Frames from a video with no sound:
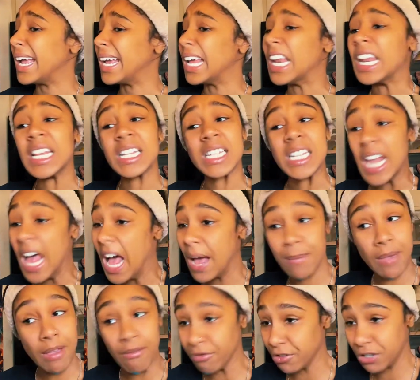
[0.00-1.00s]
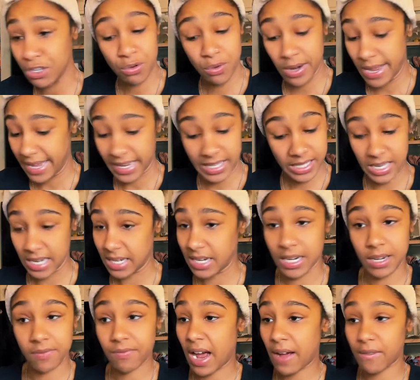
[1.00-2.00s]
and it's not meant for you to
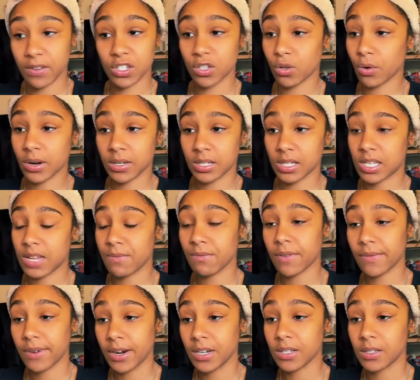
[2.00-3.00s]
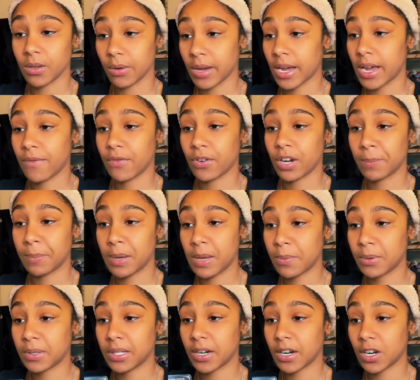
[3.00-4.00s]
extend it. 5 of Swords is in reverse. Okay, for the
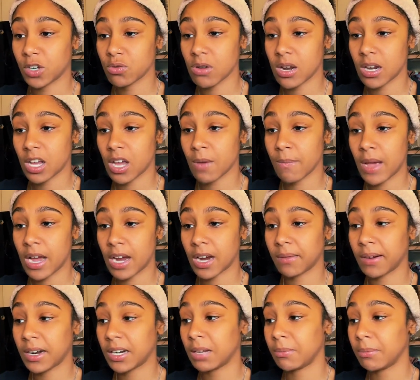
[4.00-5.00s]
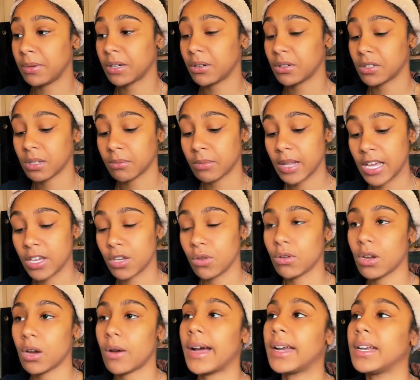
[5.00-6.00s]
people that are trying to come back around and be on some like,
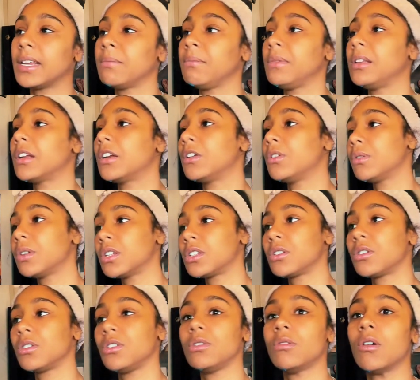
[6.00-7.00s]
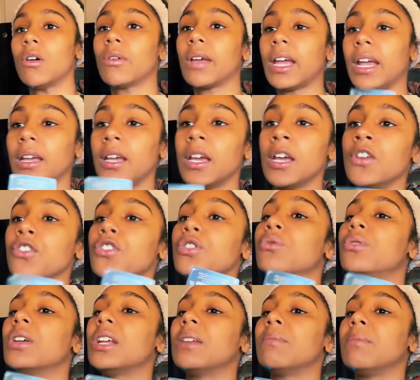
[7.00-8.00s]
you know, I didn't mean to do this to you. Okay,
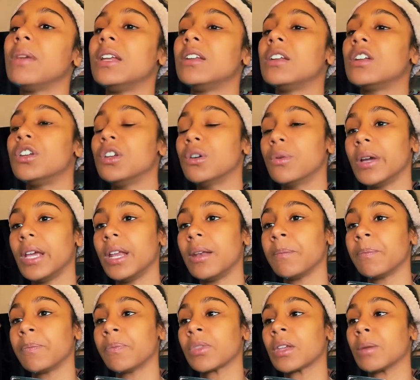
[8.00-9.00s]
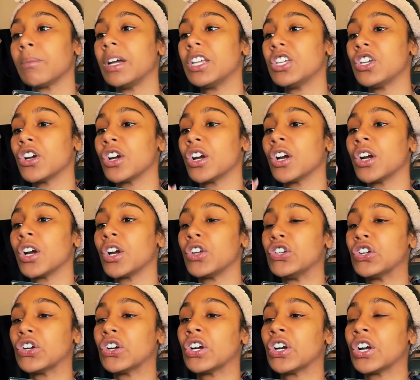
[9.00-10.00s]
you didn't mean to do it, but your